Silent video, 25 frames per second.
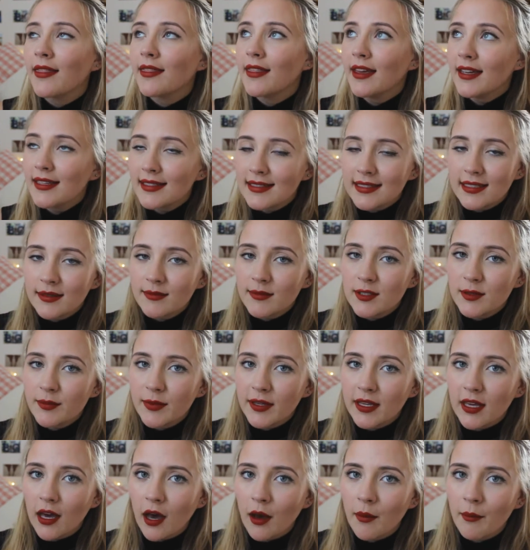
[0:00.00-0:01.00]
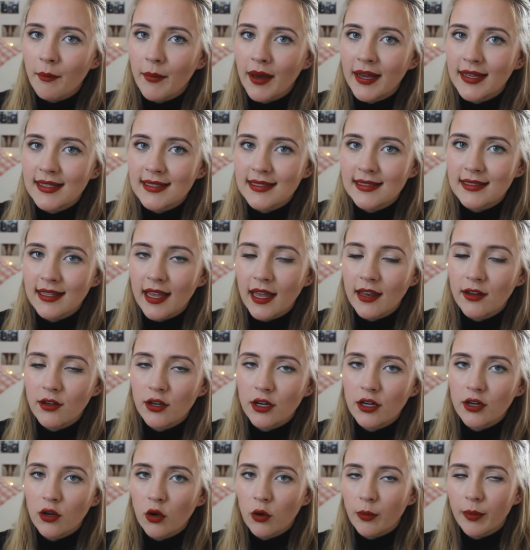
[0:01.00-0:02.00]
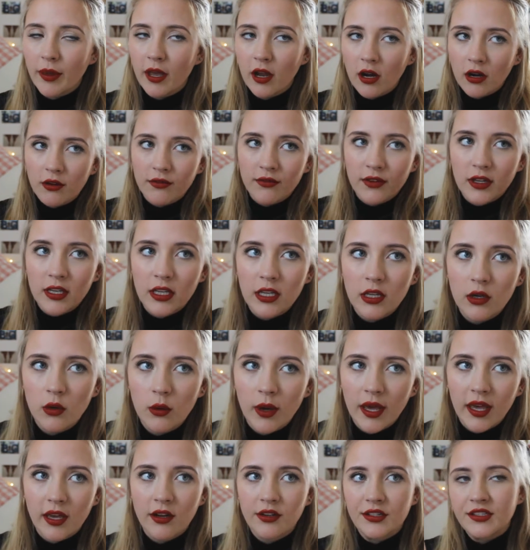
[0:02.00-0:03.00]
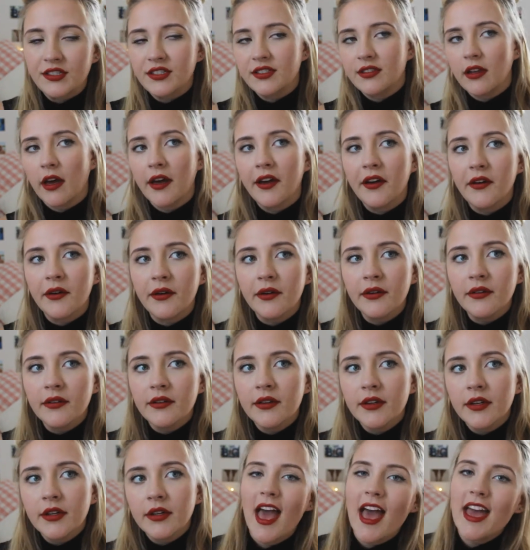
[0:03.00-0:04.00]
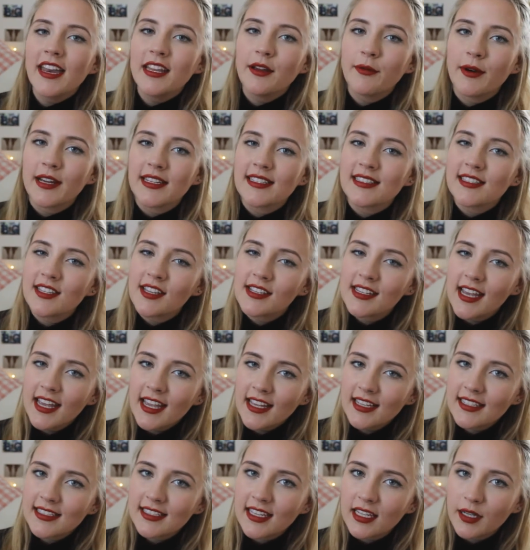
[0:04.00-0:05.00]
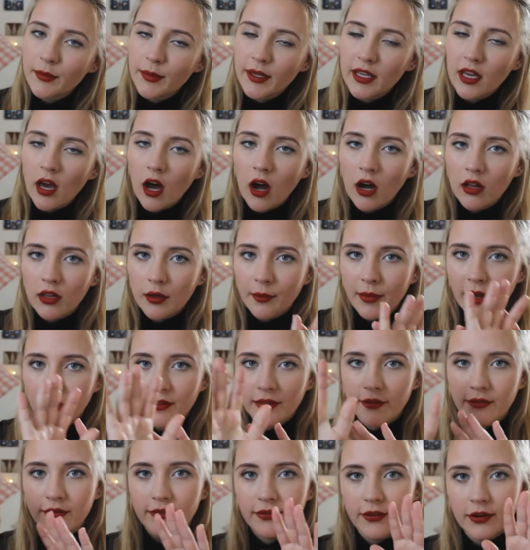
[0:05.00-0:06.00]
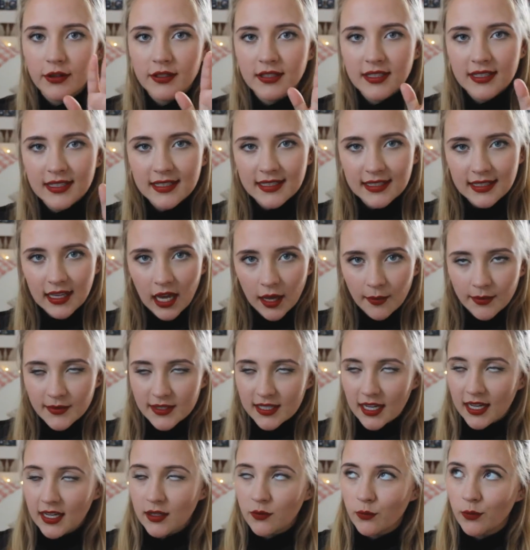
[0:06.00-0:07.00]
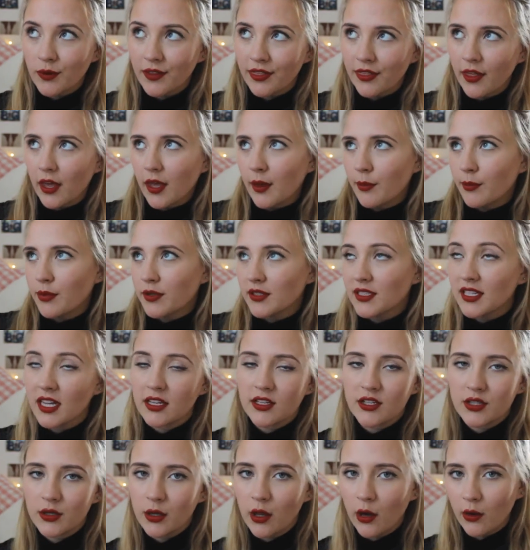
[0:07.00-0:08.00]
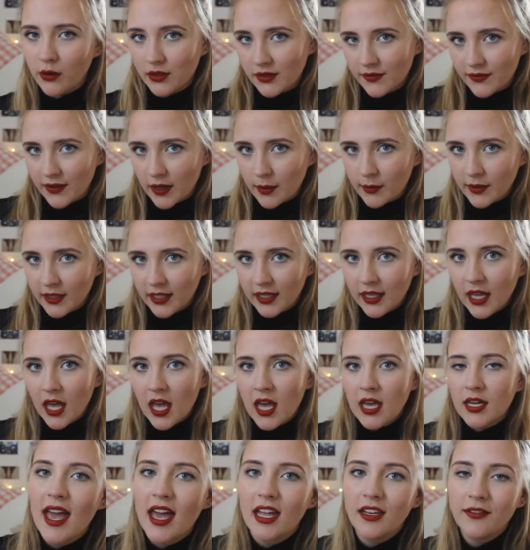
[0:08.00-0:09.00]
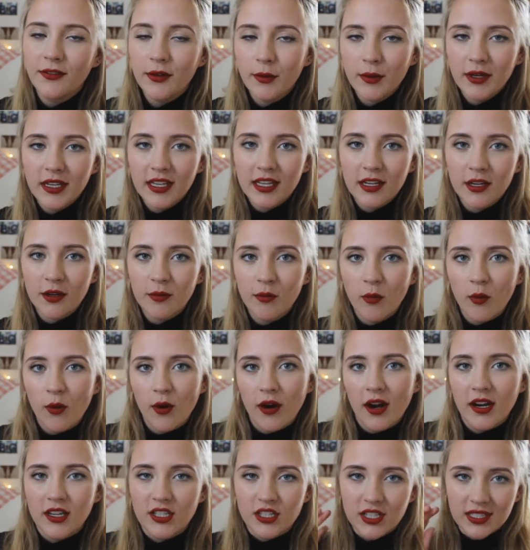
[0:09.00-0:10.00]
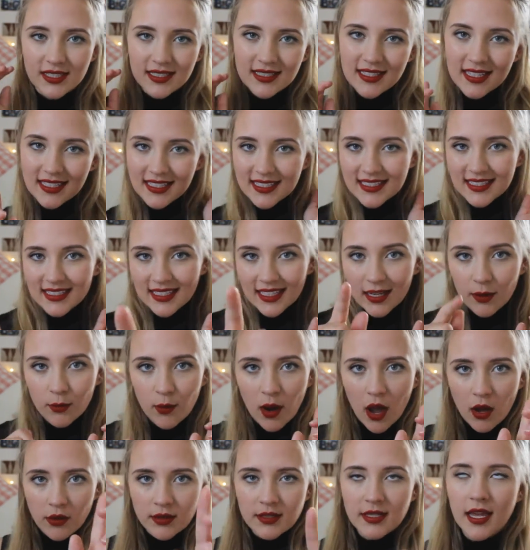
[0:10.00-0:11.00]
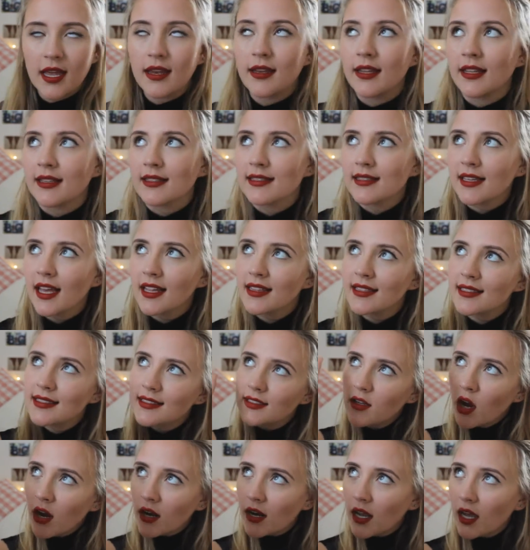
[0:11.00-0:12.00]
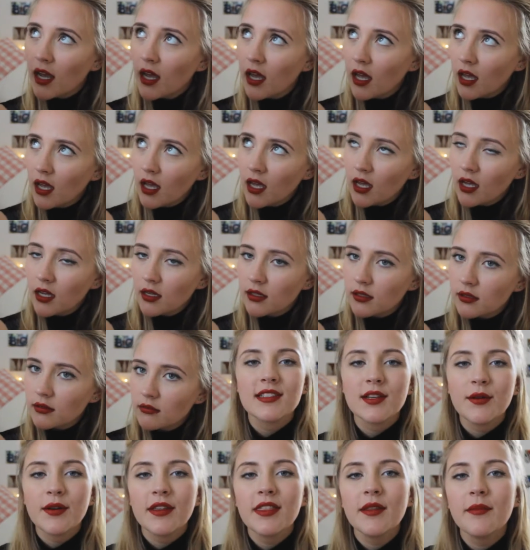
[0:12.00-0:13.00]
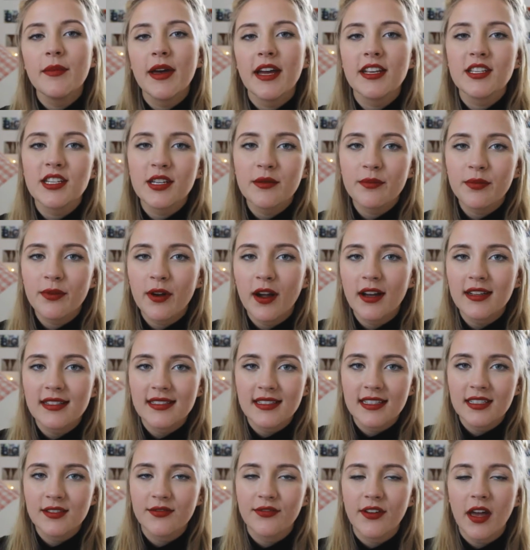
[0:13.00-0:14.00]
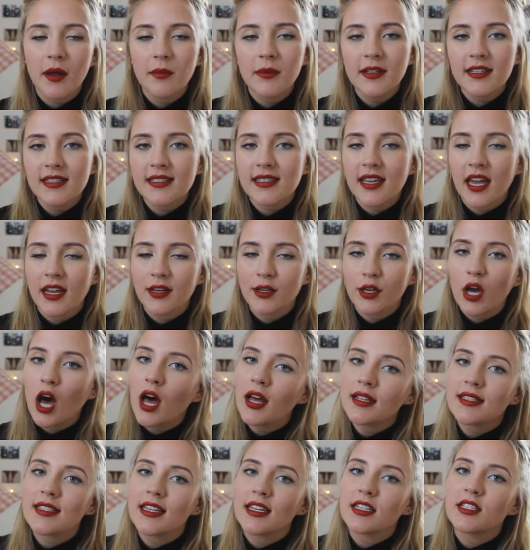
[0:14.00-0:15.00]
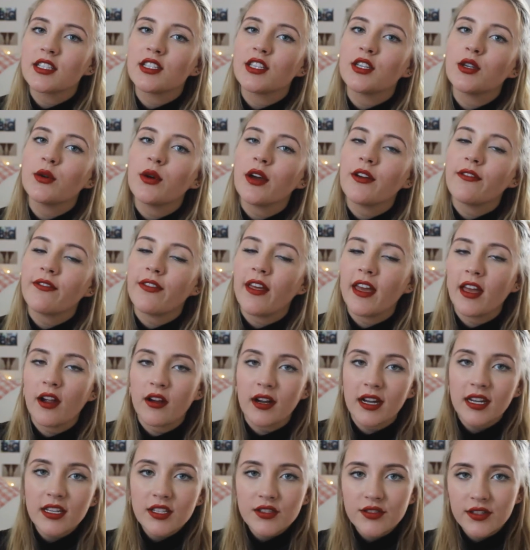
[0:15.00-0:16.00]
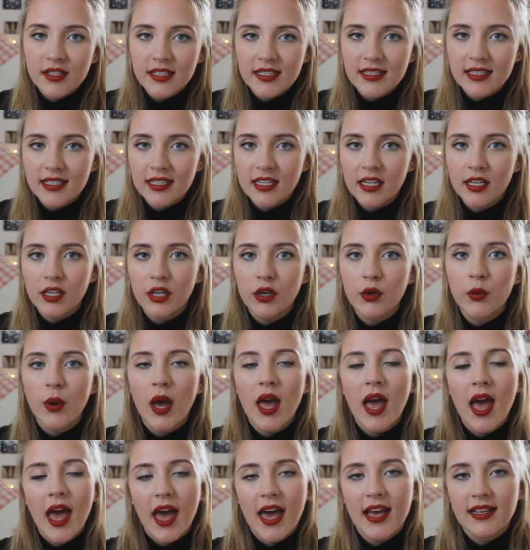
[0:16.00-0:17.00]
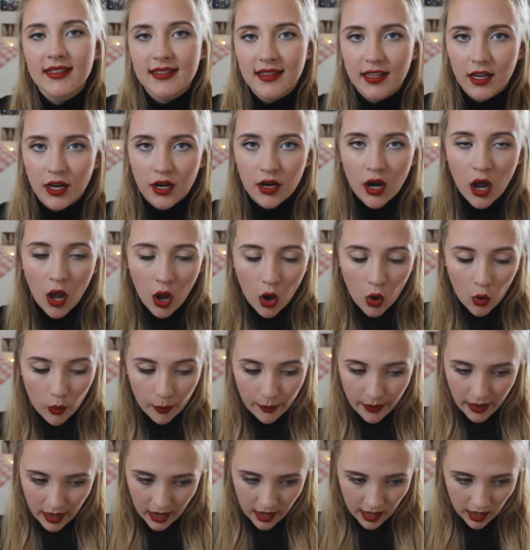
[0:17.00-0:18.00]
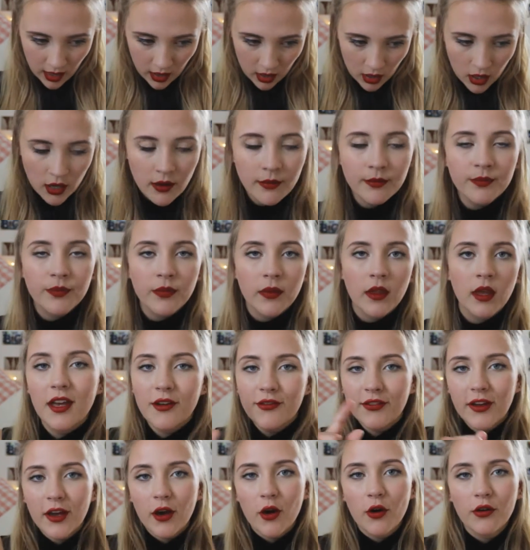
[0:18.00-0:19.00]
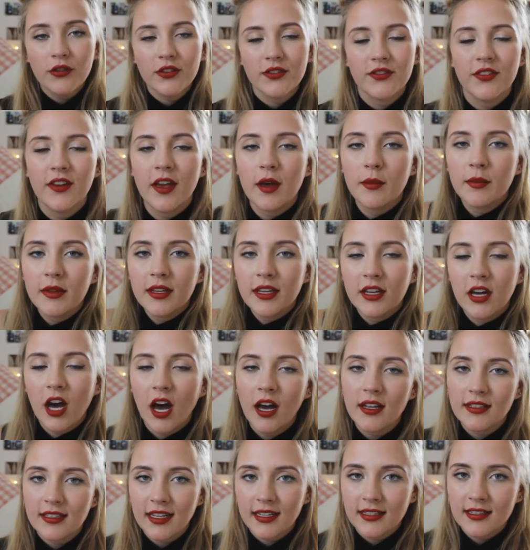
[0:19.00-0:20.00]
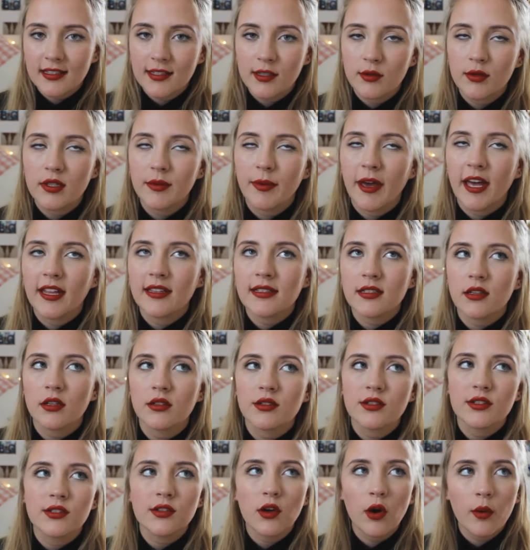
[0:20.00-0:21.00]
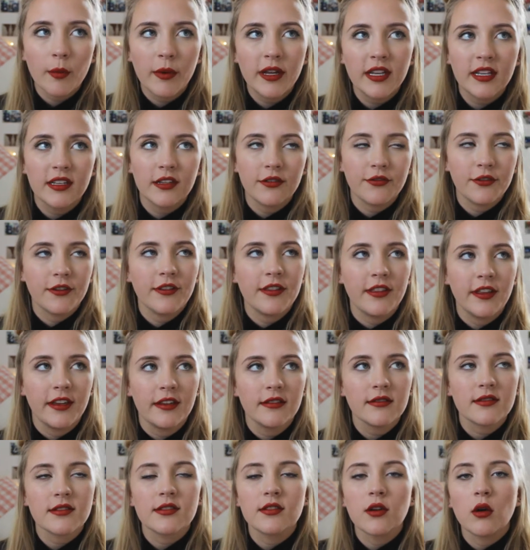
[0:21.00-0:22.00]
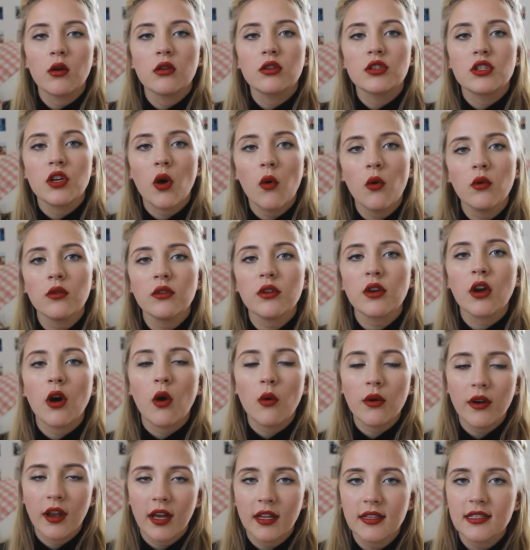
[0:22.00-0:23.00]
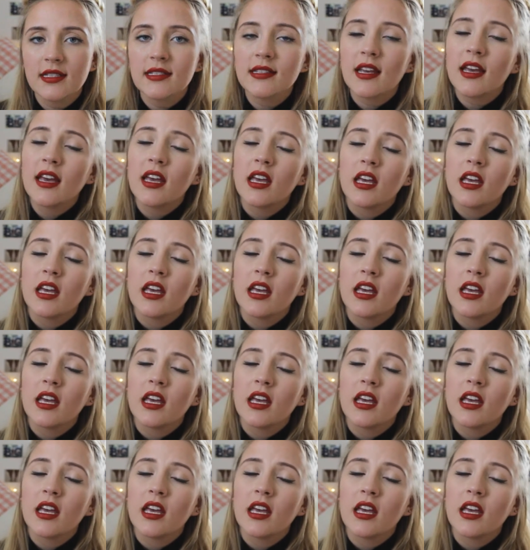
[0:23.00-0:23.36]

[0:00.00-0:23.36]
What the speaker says: They seem to become my standard au pair video hairstyle. Anyways, today is going to be all about the first Skype date with a potential host family. And if you want to hear more, just stick around and let's get started. So in the matching process, families can contact you if they are interested in you as their au pair. If a host family contacts you depends on so many different things, so don't go nuts